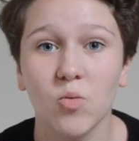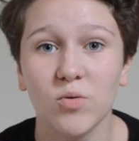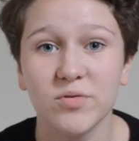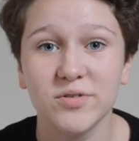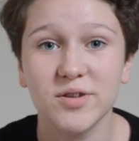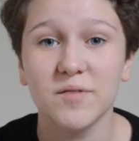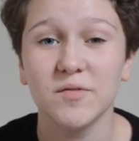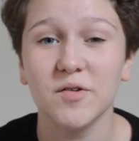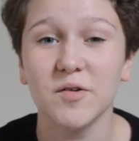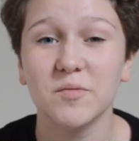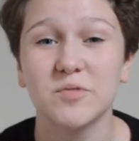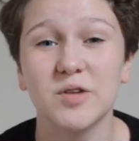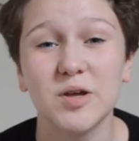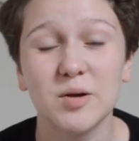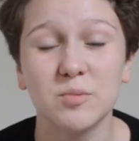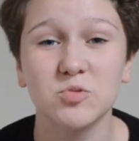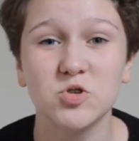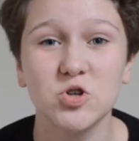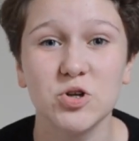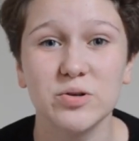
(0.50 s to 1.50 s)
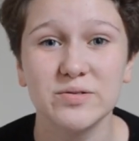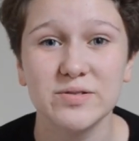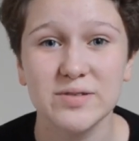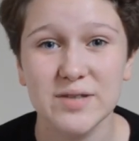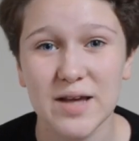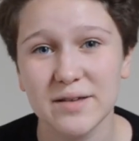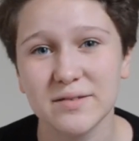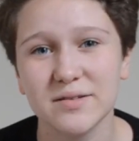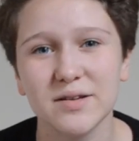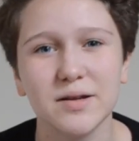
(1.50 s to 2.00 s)
What's up, I'm
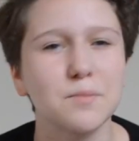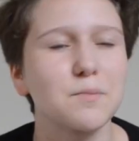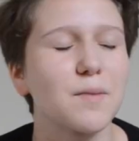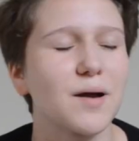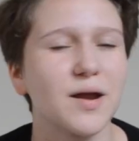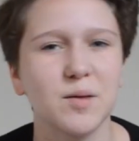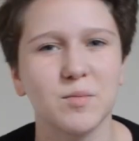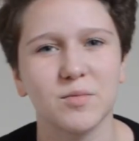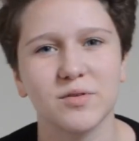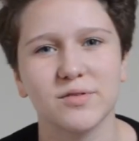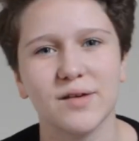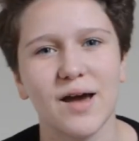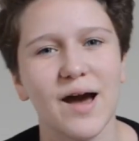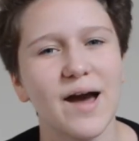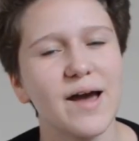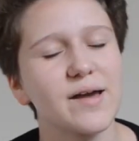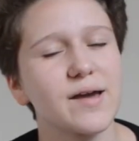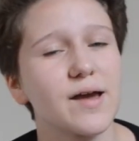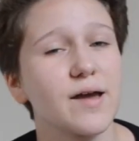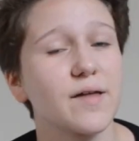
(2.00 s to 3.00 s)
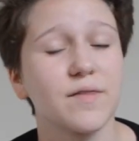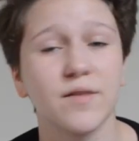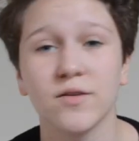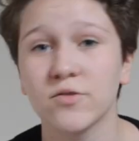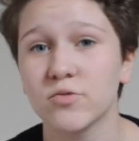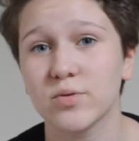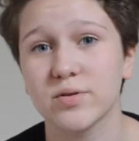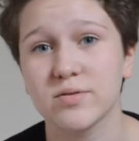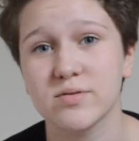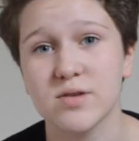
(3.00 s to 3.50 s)
Transtastic. My name is Kai, and
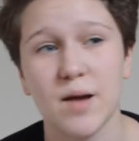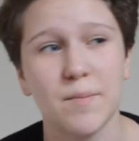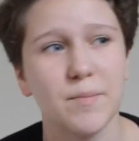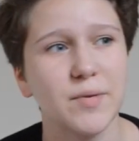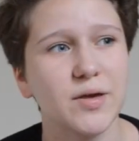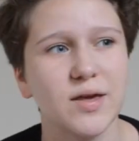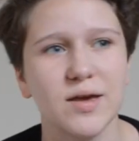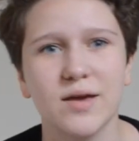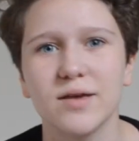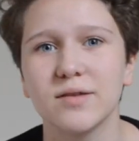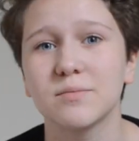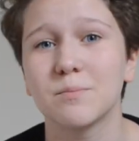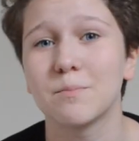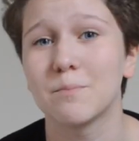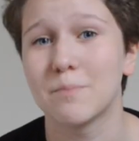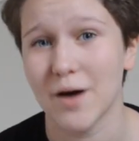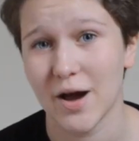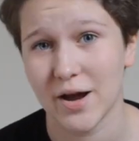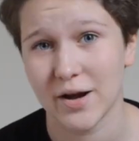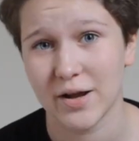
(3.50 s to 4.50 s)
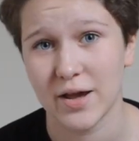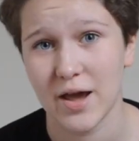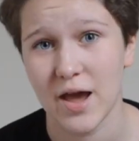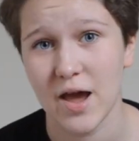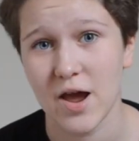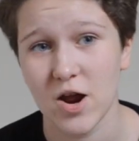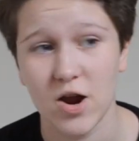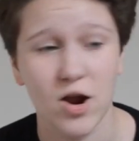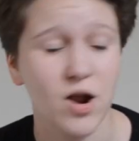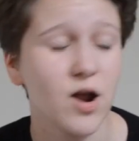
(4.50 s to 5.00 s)
this week's topic is body
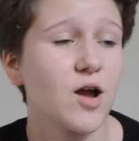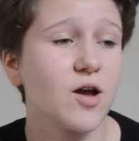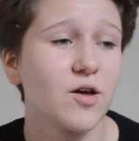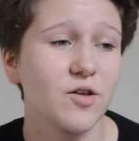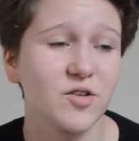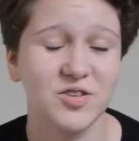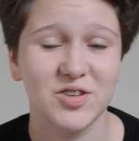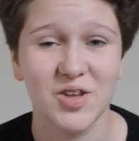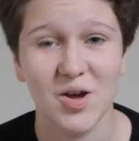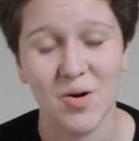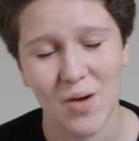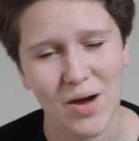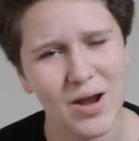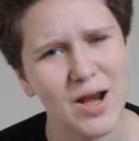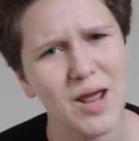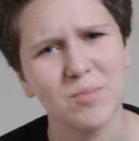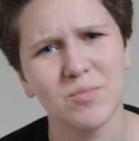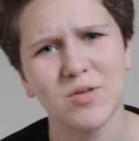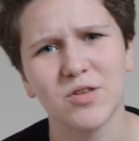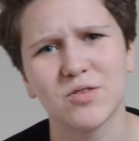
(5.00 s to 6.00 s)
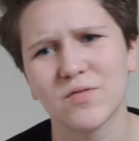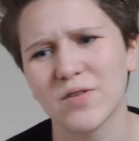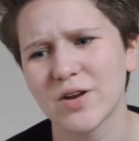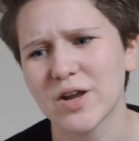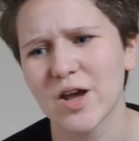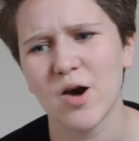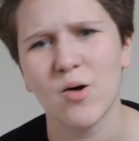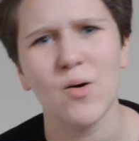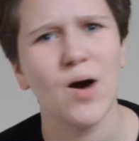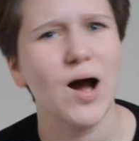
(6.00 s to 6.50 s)
hair. So I named this
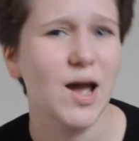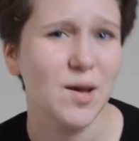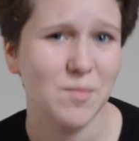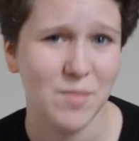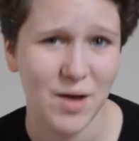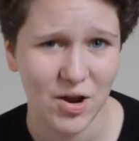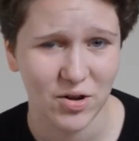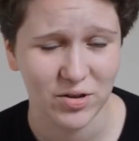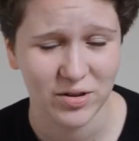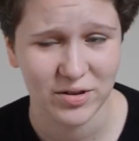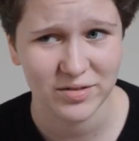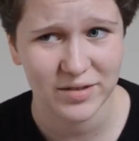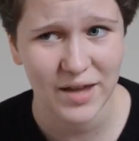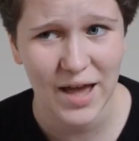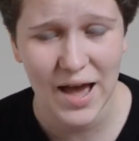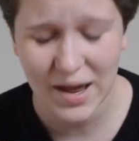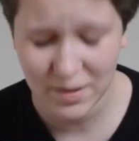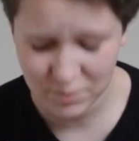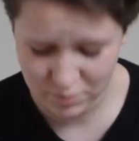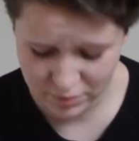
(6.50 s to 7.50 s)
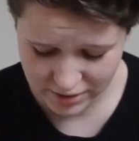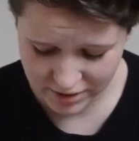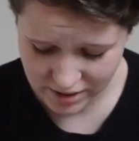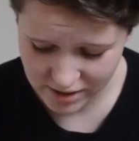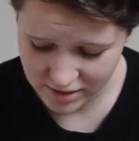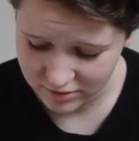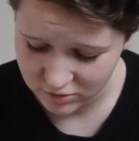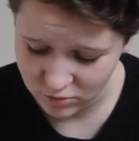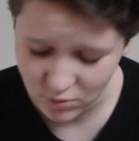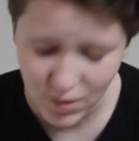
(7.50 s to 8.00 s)
video I'm a Hairless Cat
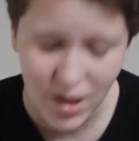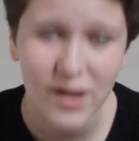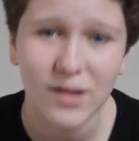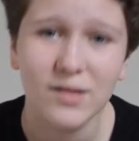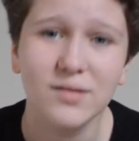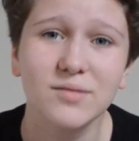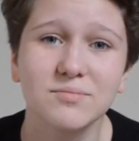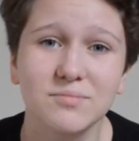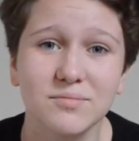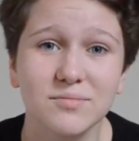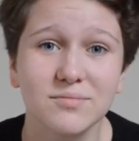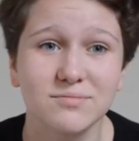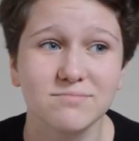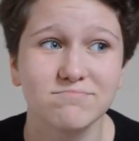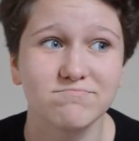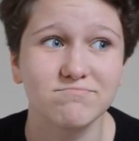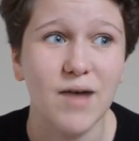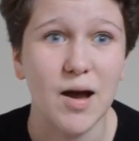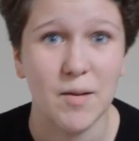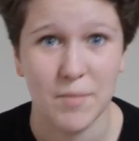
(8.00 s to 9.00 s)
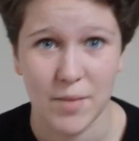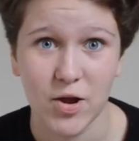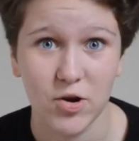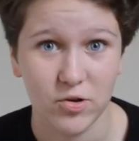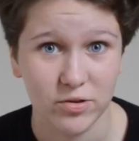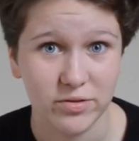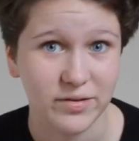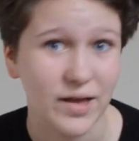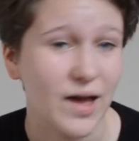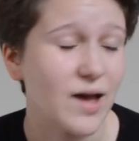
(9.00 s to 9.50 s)
because, well, I'm a
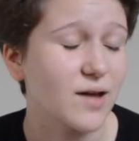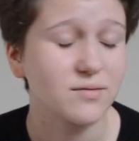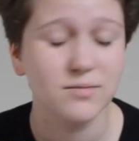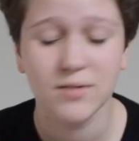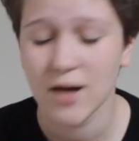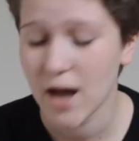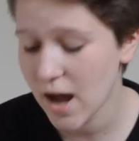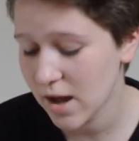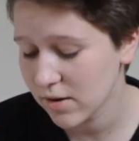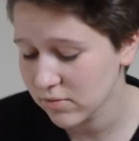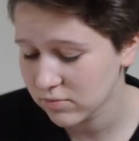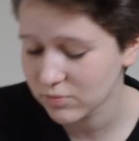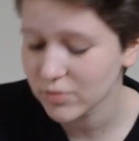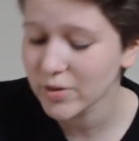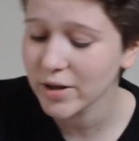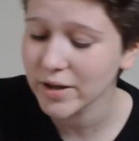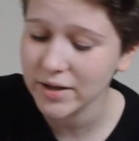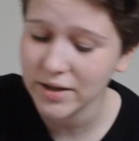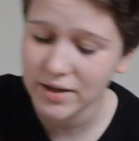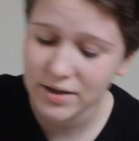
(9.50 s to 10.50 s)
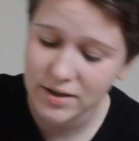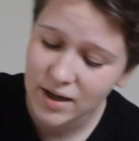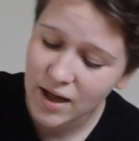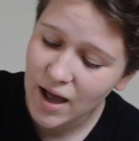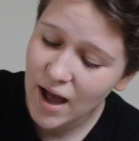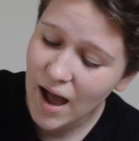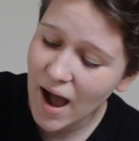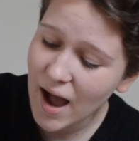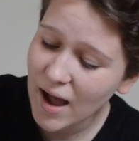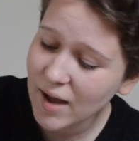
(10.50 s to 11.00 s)
hairless cat.
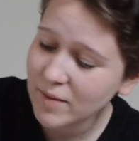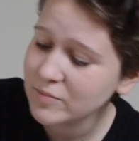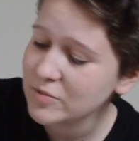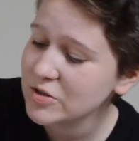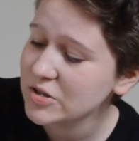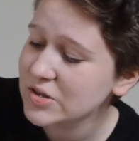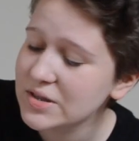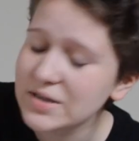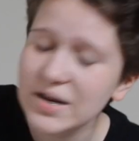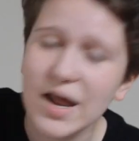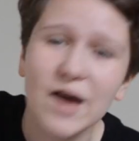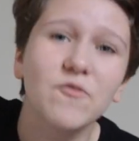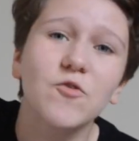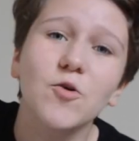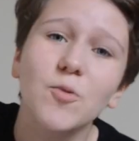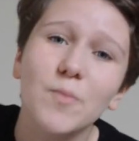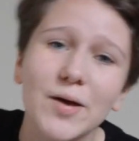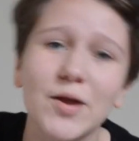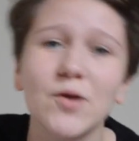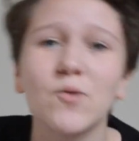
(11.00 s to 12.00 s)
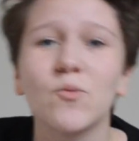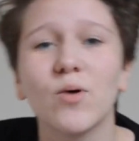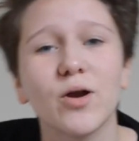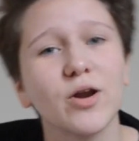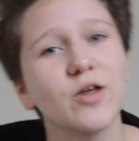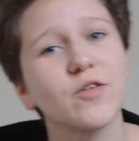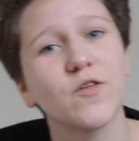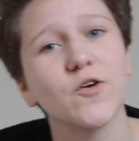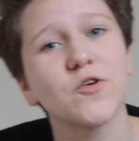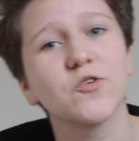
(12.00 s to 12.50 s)
I've just never been
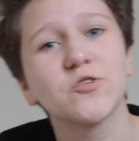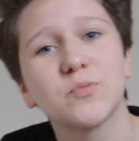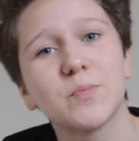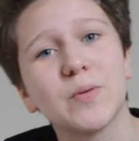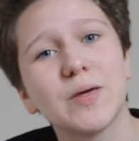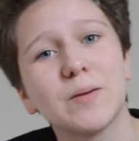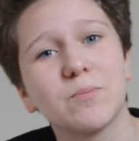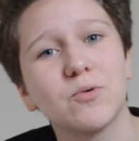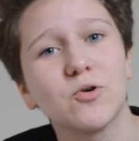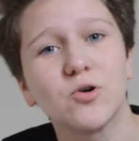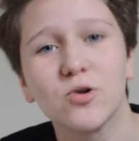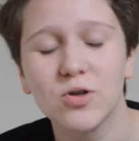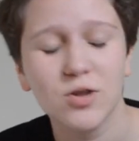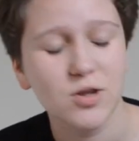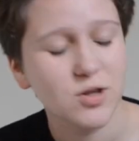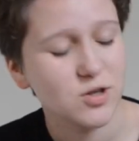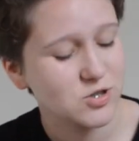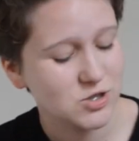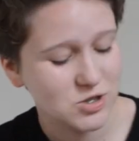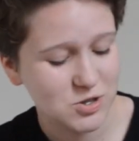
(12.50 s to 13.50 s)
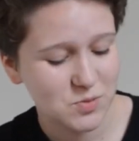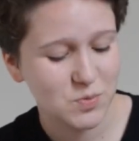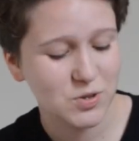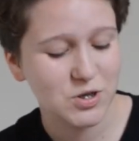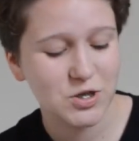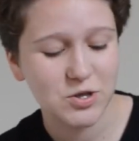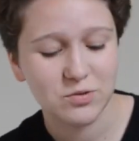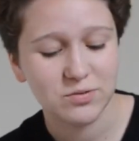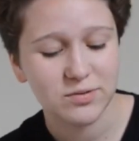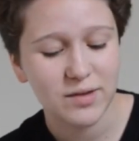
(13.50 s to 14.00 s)
one of those people to
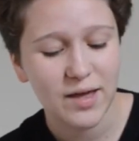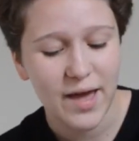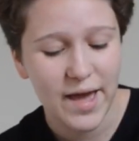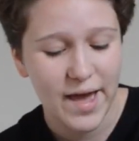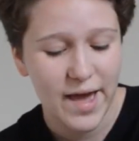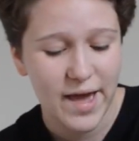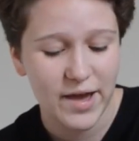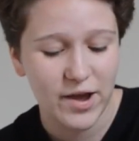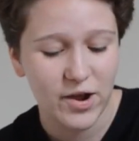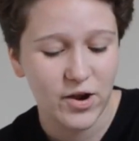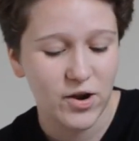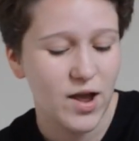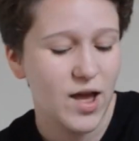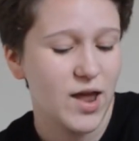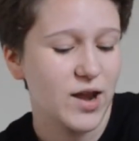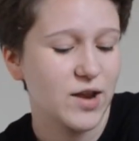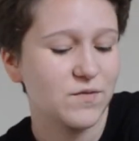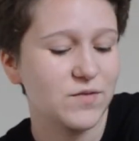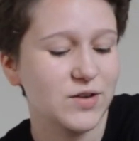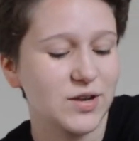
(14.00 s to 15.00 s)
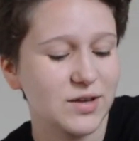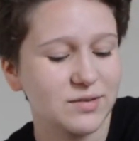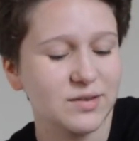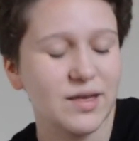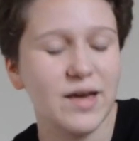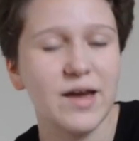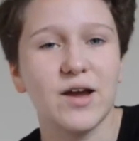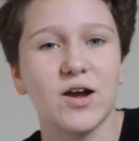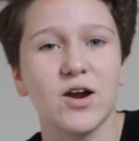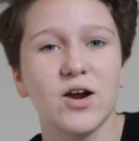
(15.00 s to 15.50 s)
produce hair, and if it
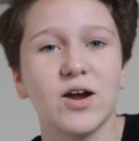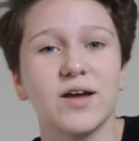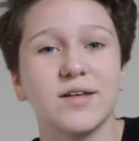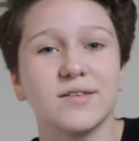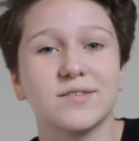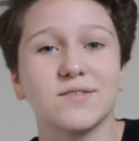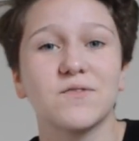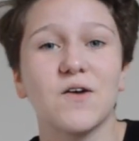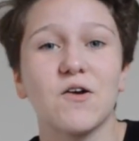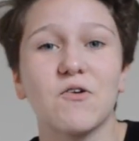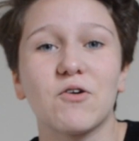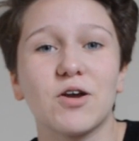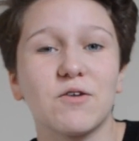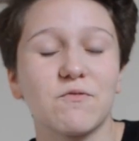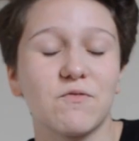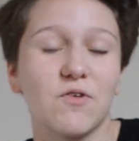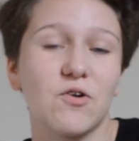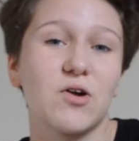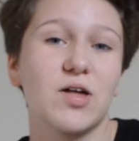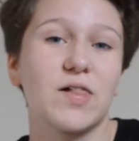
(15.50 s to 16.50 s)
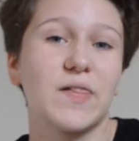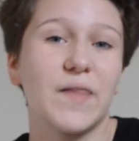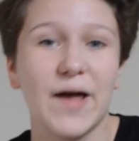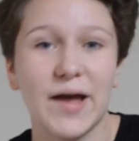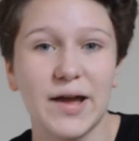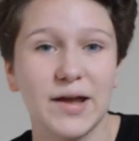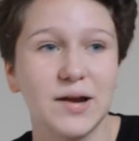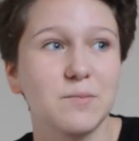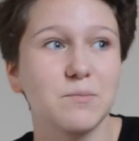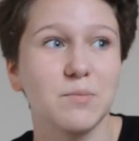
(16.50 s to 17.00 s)
is hair, it's very, very
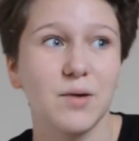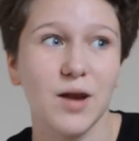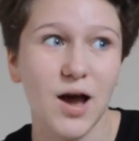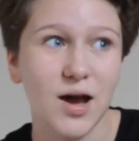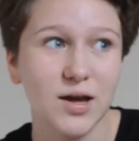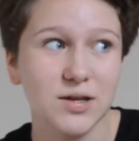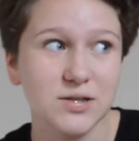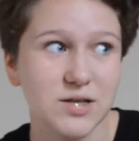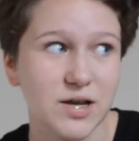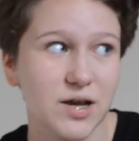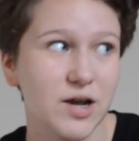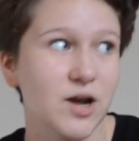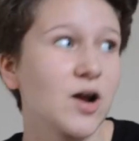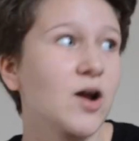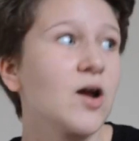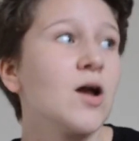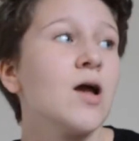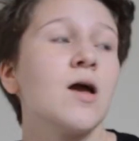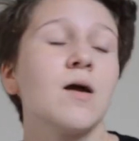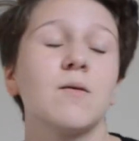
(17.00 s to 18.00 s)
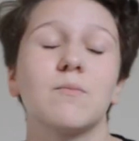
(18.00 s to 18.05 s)
light blonde hair.